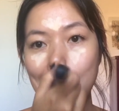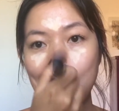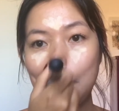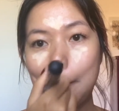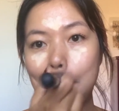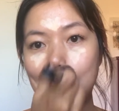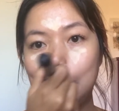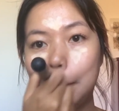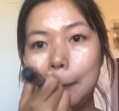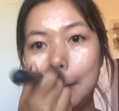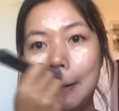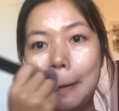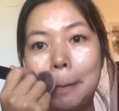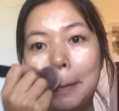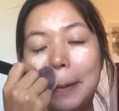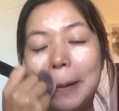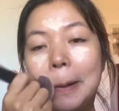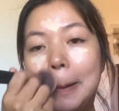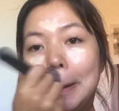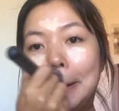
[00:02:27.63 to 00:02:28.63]
like stamp
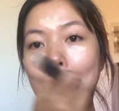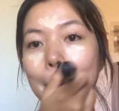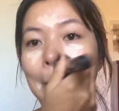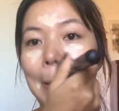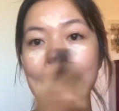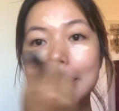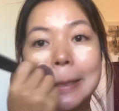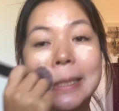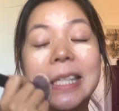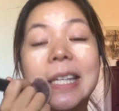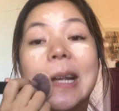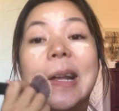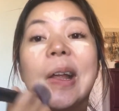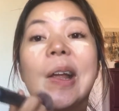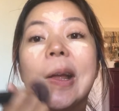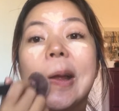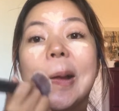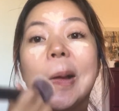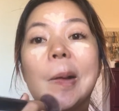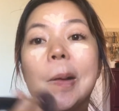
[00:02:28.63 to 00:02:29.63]
it into my
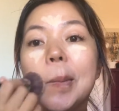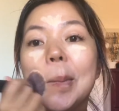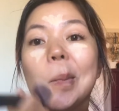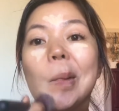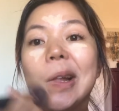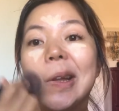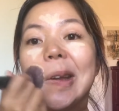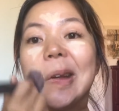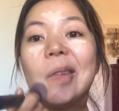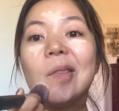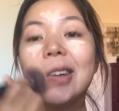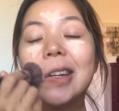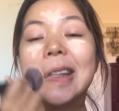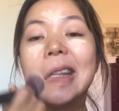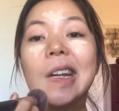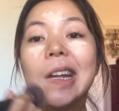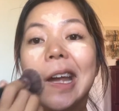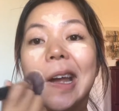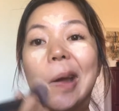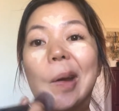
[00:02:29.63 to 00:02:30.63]
skin and blend
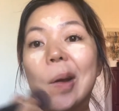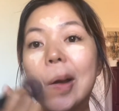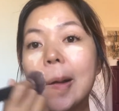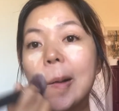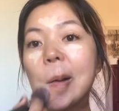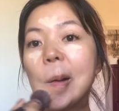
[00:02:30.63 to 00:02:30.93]
everything out.